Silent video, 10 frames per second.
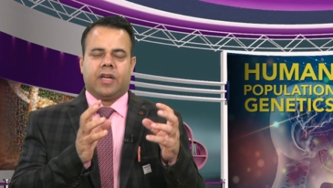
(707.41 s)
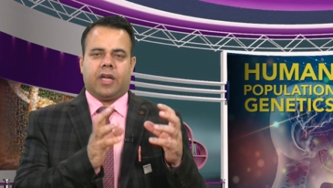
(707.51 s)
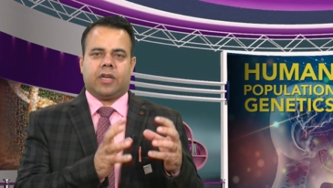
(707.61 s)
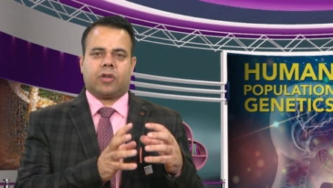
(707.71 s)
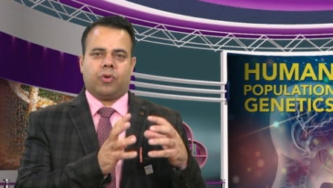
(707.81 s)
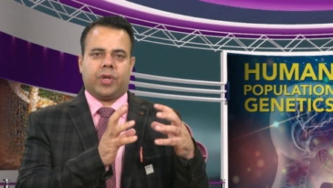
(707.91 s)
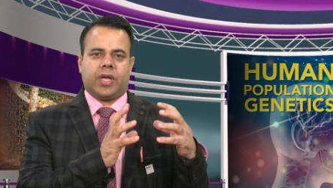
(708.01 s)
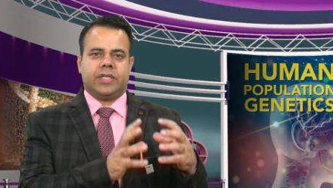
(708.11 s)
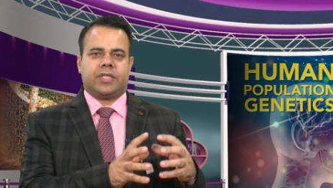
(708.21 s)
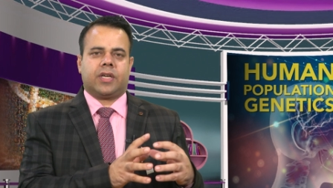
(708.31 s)
including
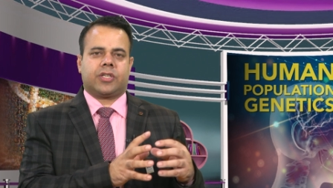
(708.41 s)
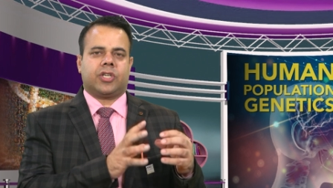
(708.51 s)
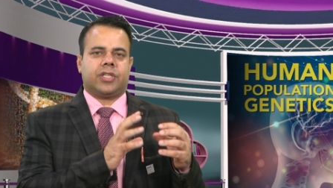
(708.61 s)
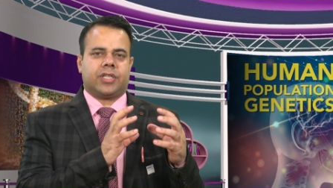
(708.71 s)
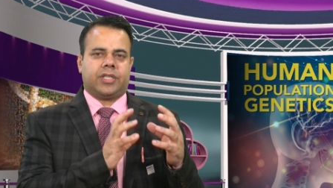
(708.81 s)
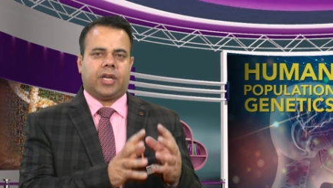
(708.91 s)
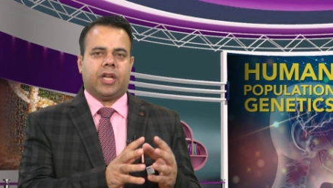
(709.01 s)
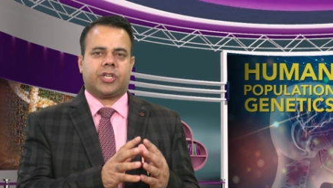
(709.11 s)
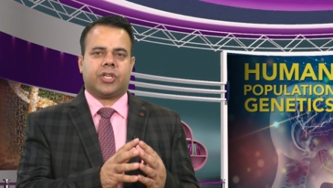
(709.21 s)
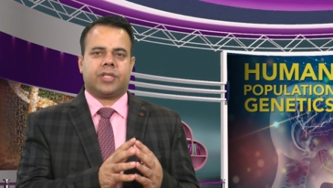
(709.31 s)
insertions and
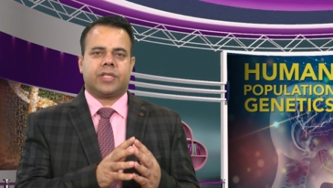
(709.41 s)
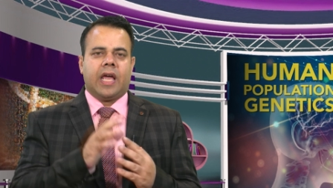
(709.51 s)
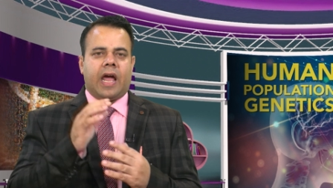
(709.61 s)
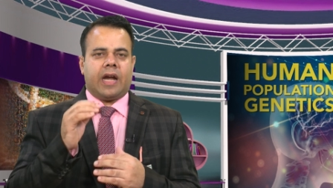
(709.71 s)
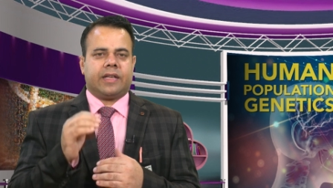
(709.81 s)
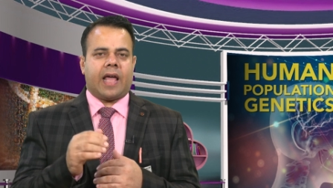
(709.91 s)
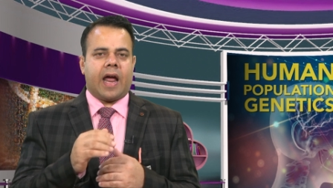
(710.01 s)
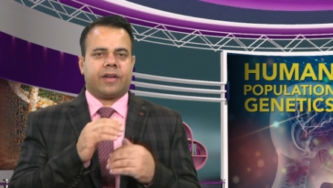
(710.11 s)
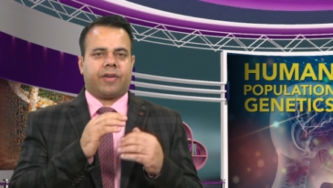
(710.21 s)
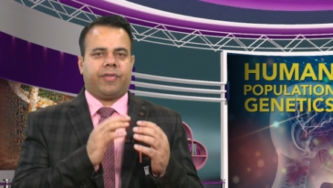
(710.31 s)
deletions, and
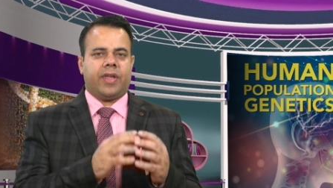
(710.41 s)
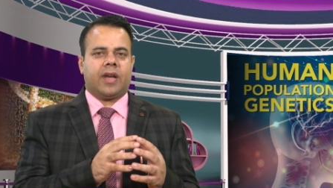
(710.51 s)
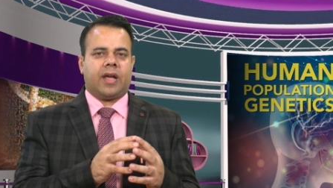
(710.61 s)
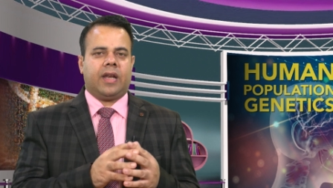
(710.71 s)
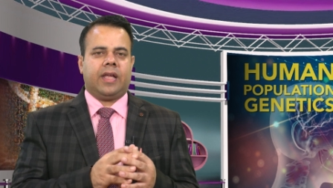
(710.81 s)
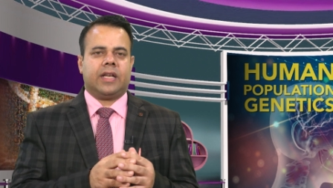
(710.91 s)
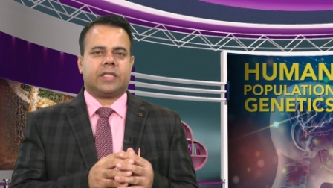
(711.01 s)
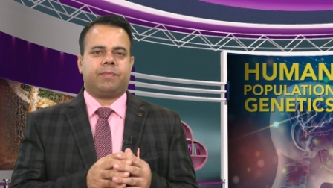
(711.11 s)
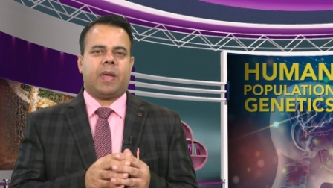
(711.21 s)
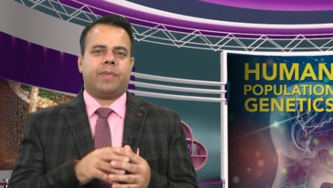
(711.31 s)
that rare alleles
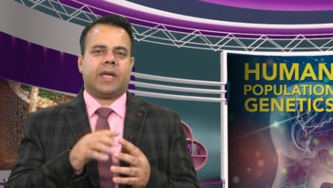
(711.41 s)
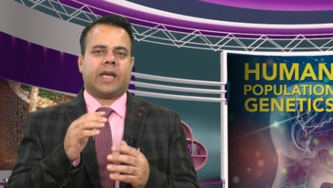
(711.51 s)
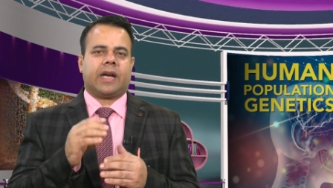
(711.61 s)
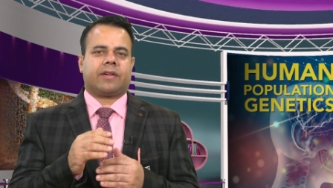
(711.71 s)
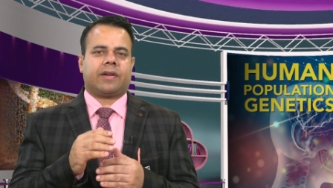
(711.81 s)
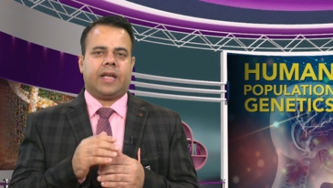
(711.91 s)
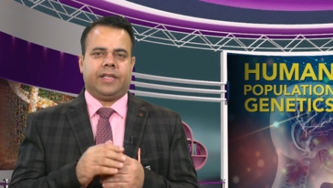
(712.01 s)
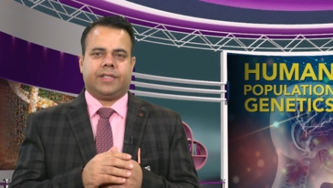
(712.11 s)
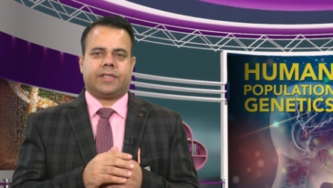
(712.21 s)
may be characterized.